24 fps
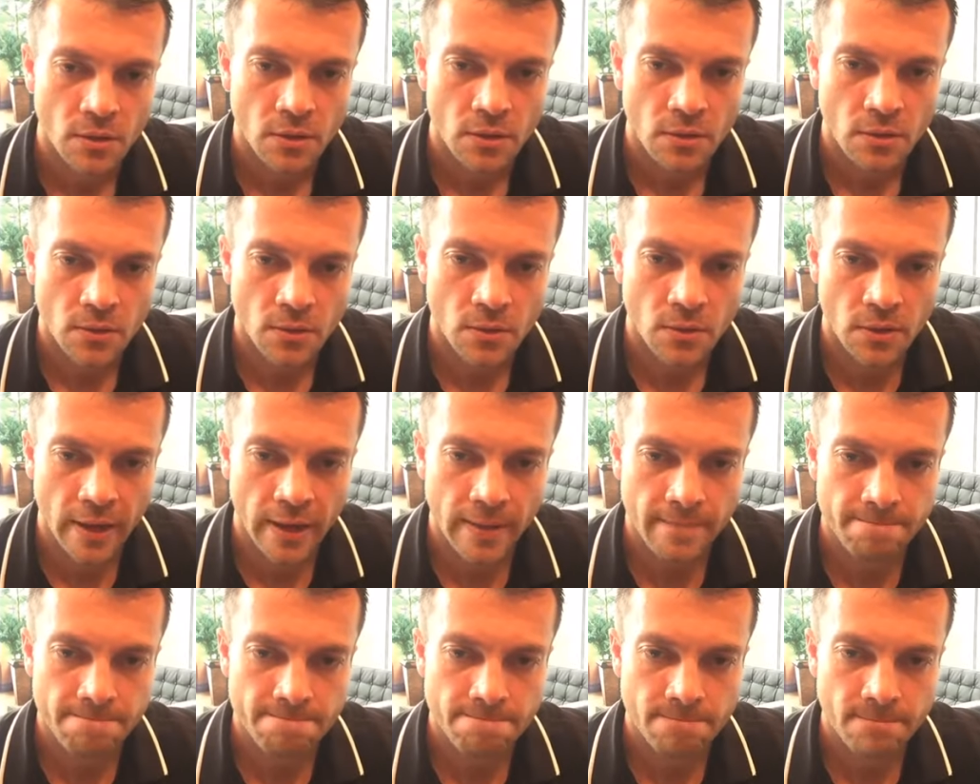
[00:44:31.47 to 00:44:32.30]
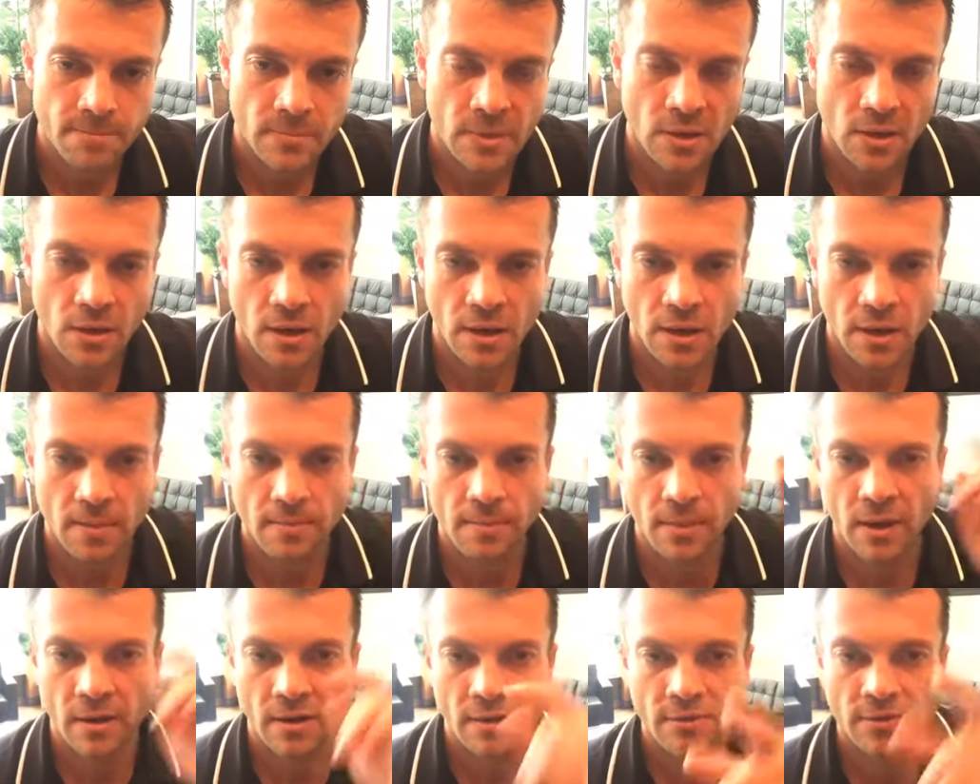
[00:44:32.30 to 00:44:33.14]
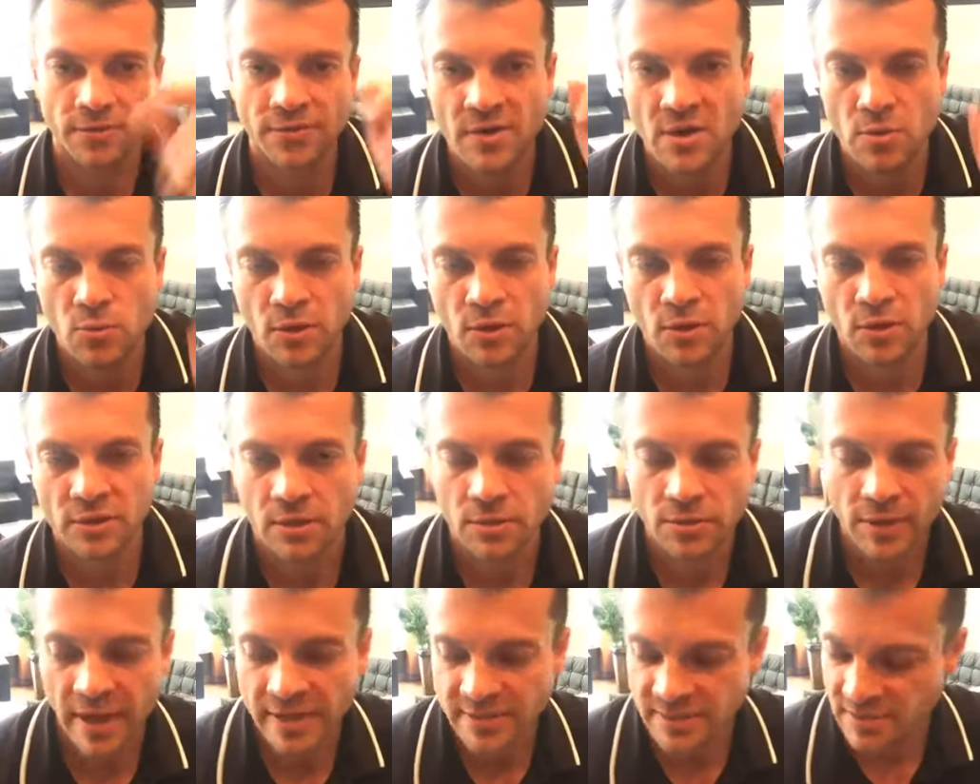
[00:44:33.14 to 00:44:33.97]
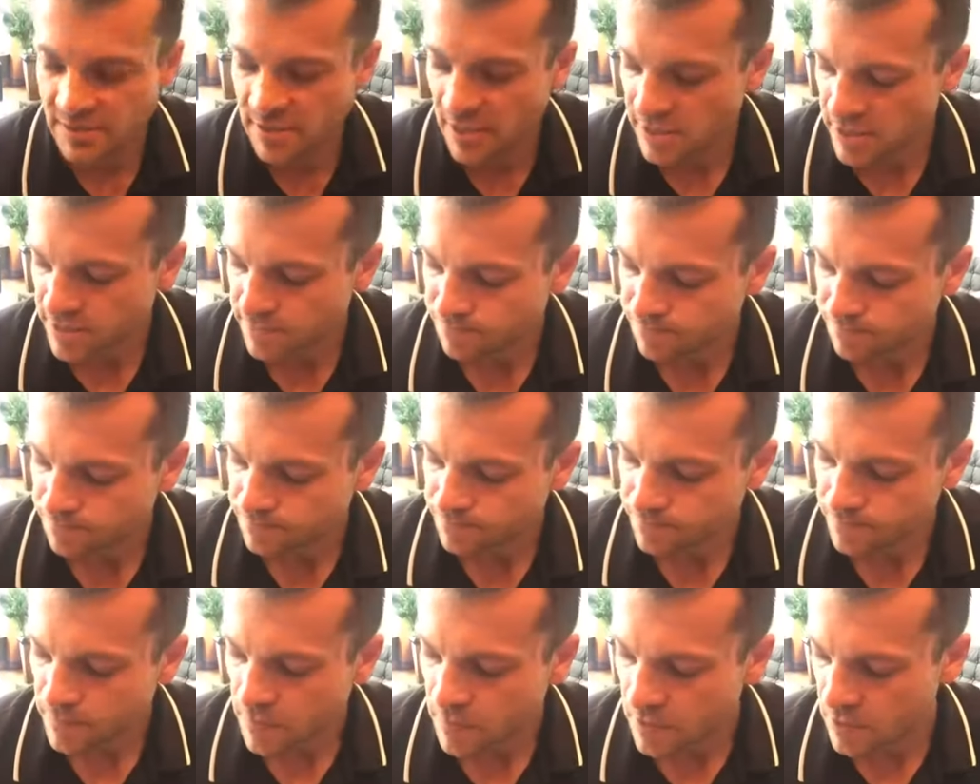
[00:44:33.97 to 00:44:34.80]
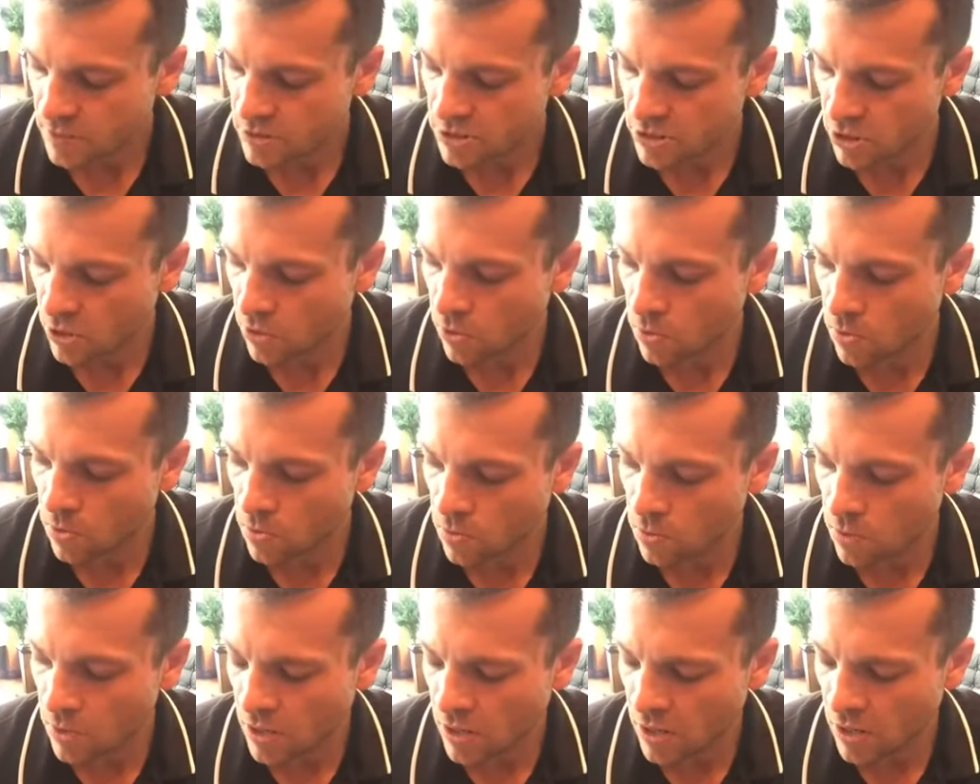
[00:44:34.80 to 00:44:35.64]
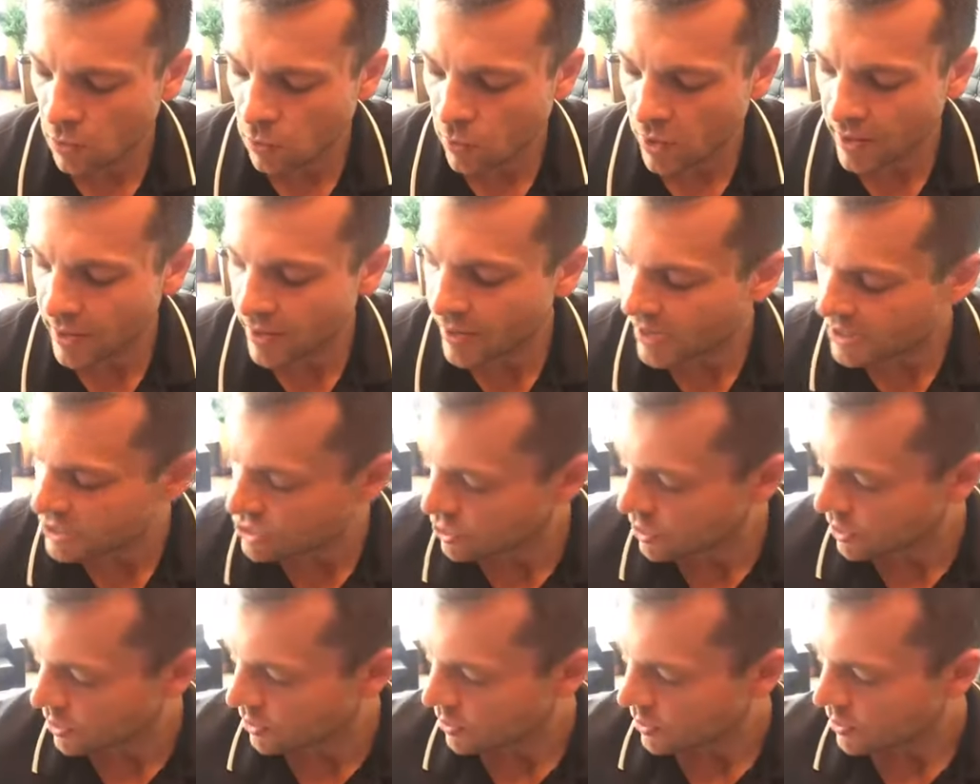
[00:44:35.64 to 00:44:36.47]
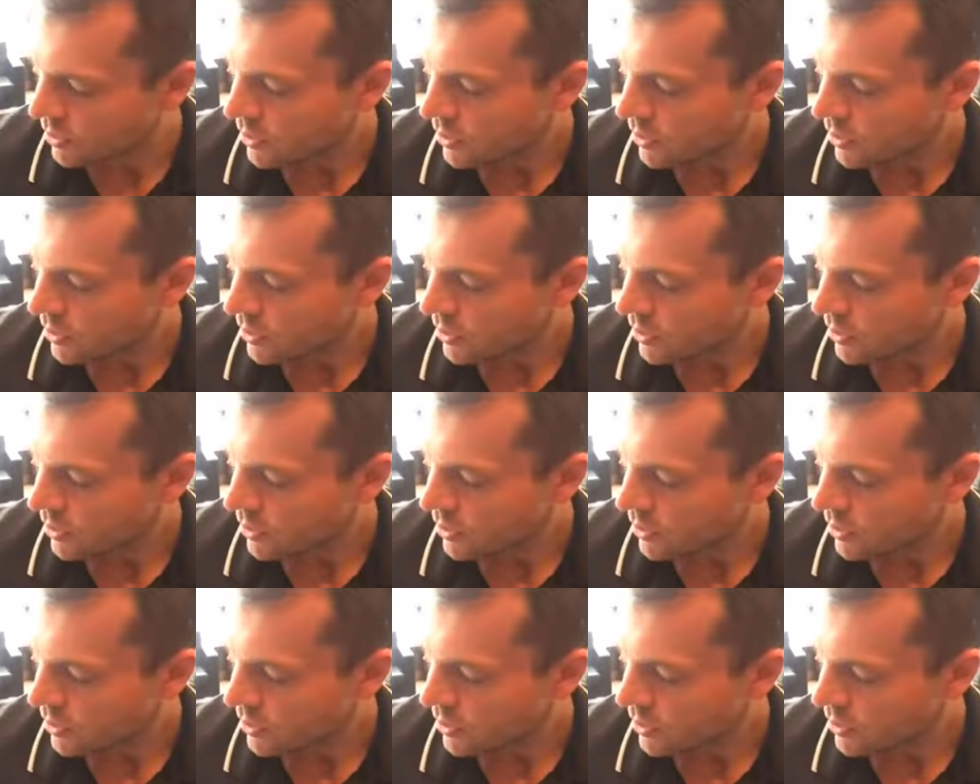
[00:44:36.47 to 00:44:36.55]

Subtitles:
Okay. Another thing I want to tell you guys is this. So while I got you here,